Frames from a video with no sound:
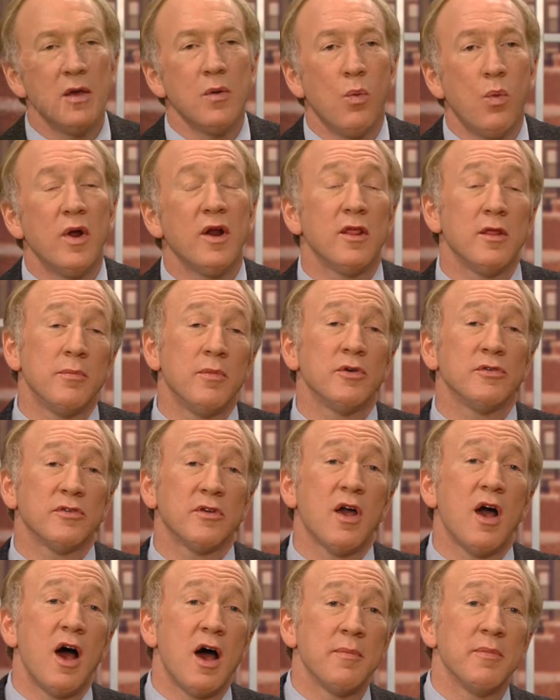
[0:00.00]
One of the
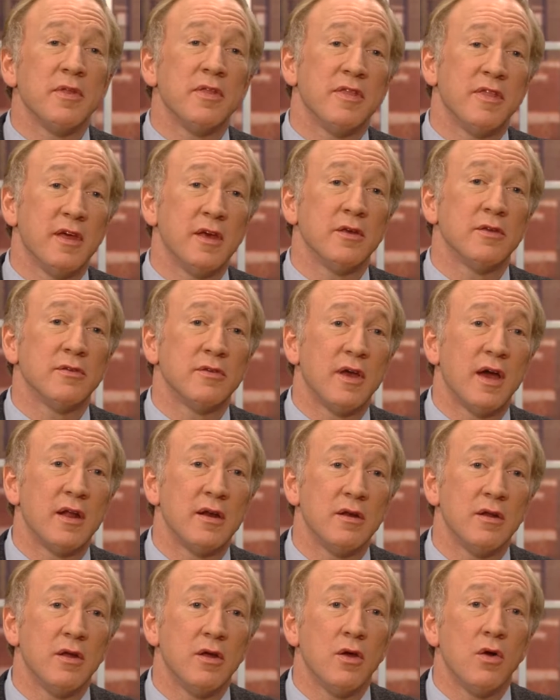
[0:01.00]
most common things
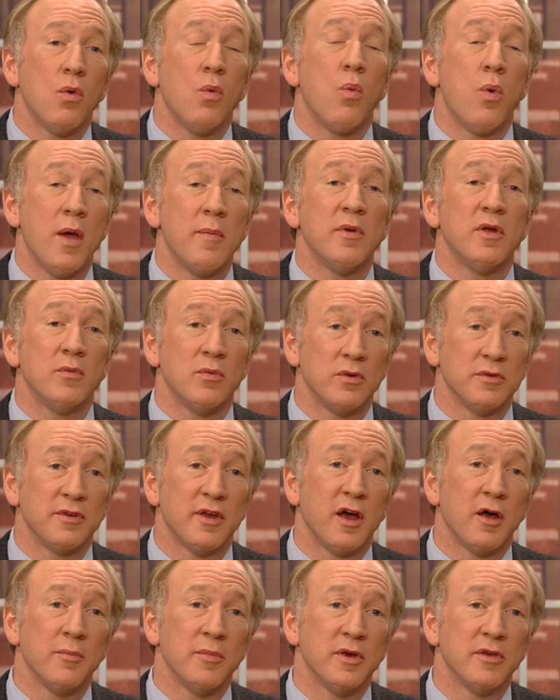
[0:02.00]
that women will
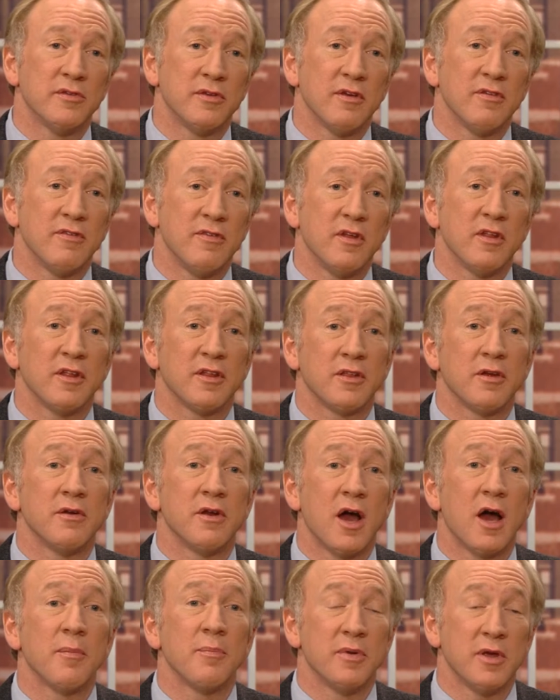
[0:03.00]
tell me is they feel like they're
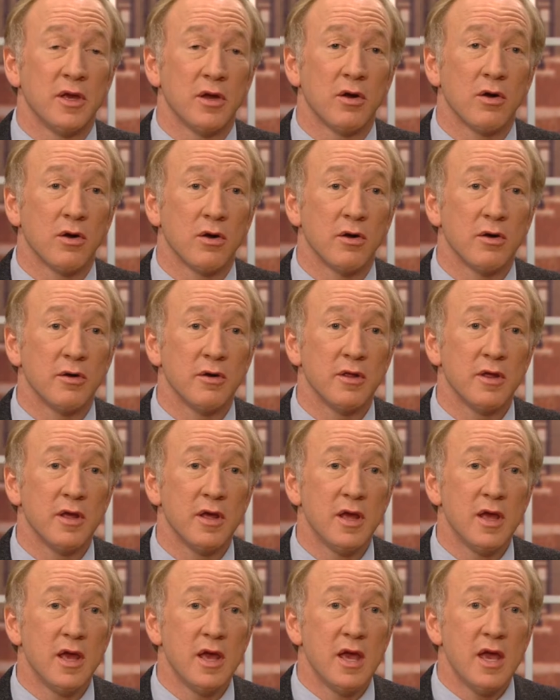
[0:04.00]
not being heard.
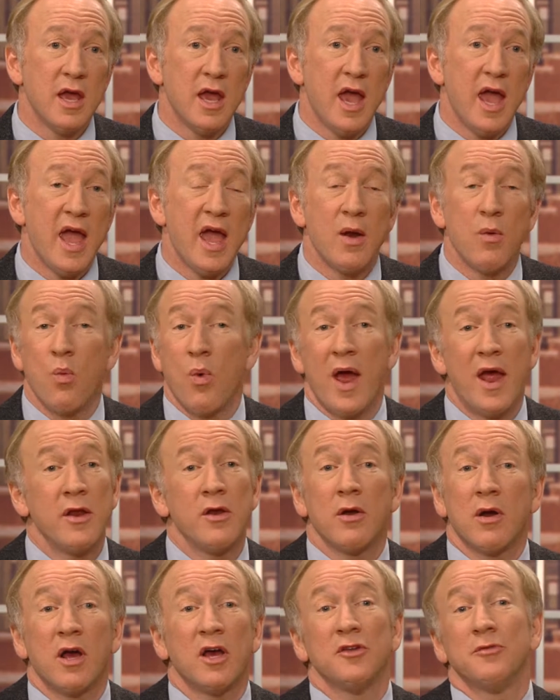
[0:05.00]
And
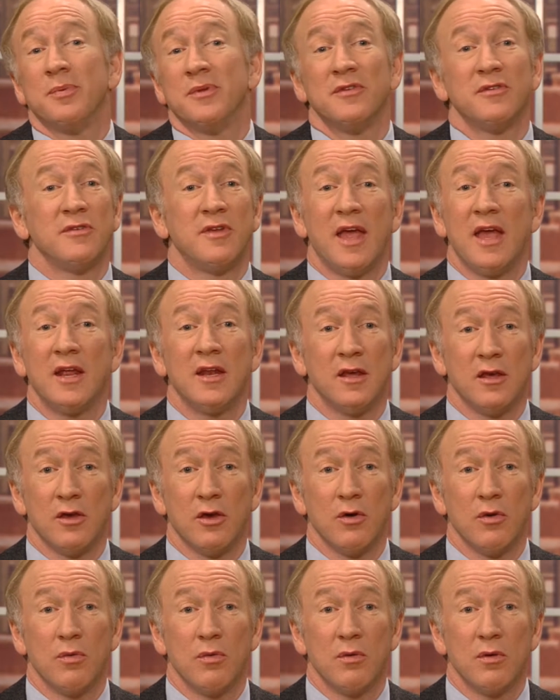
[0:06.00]
when your husband's dating
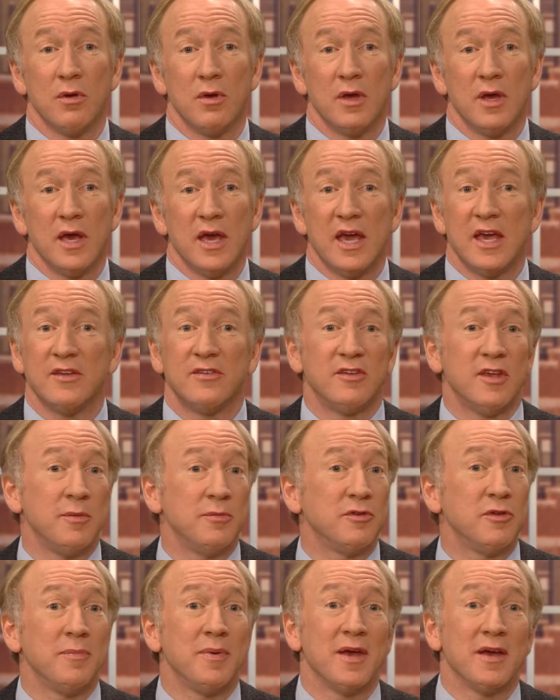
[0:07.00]
you, he
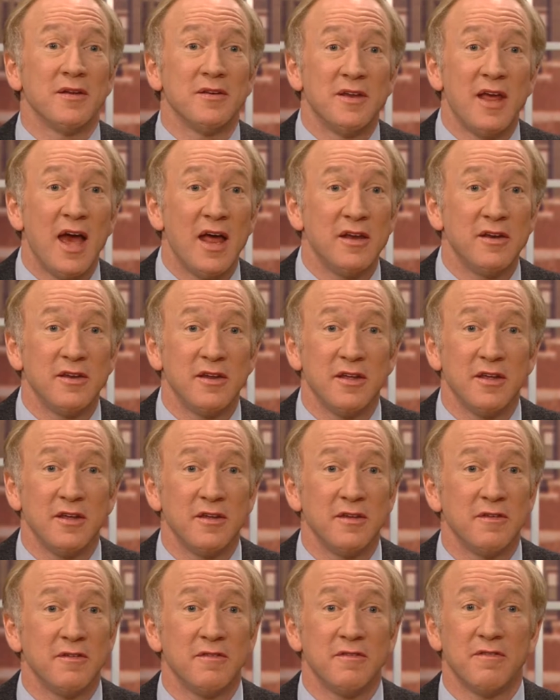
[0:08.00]
seems to be
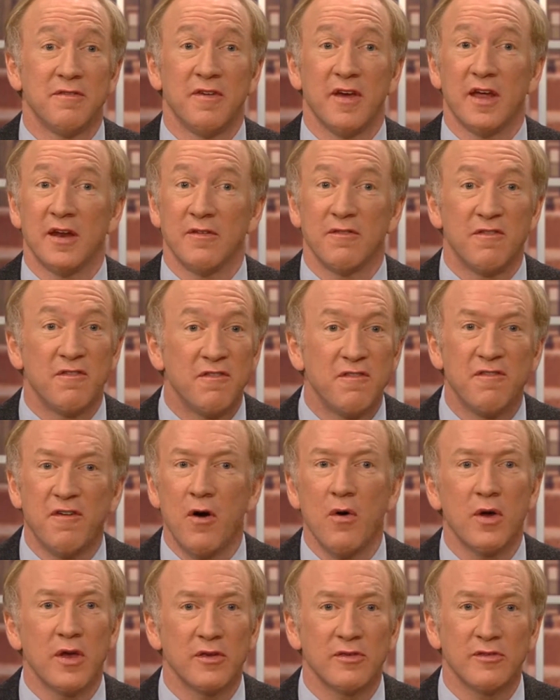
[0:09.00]
attentive and
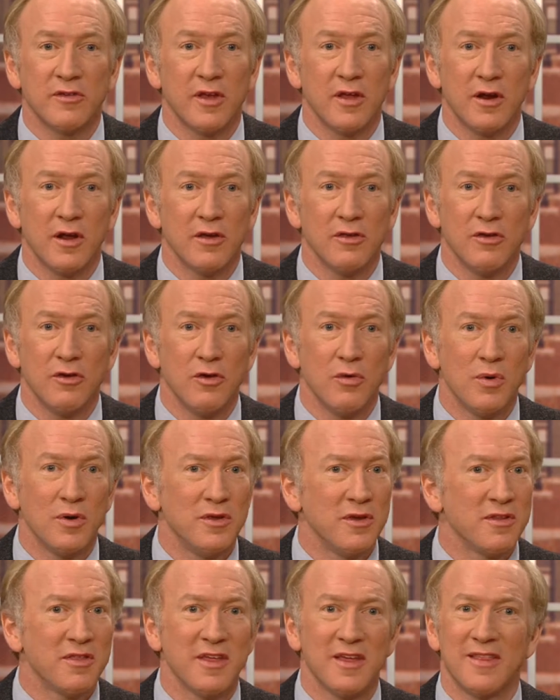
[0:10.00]
focused in on you,
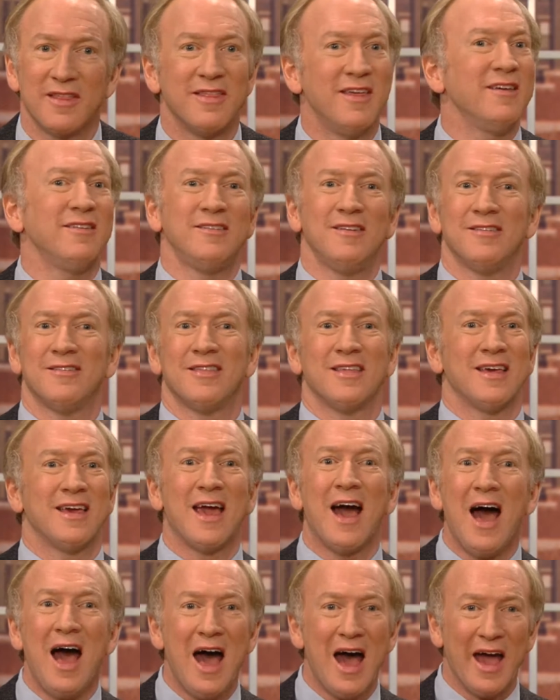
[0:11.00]
and you think, this is the
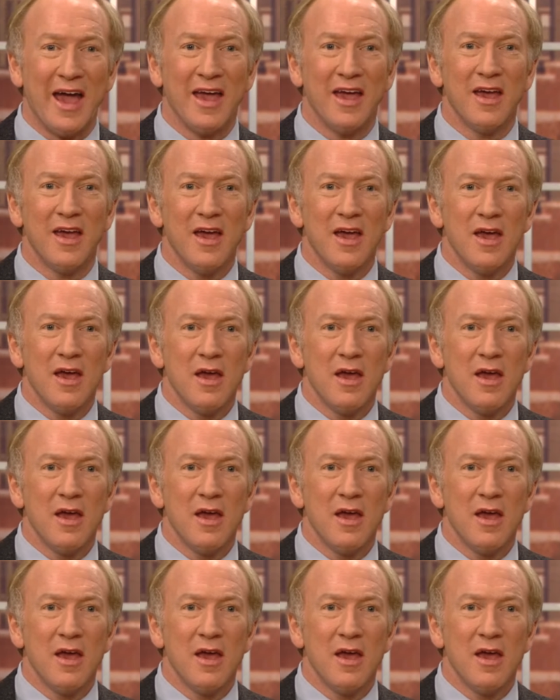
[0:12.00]
guy.